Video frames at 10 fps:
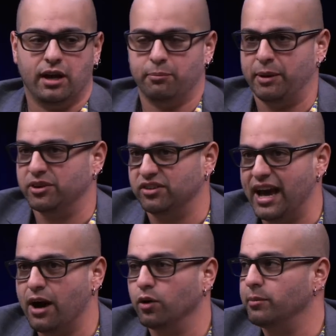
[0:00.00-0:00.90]
maybe it's an
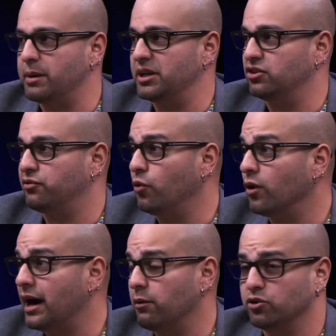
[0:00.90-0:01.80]
hour, maybe it's
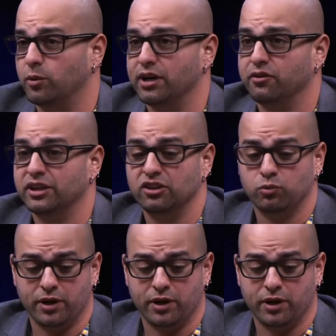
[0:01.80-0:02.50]
4 hours, whatever it is,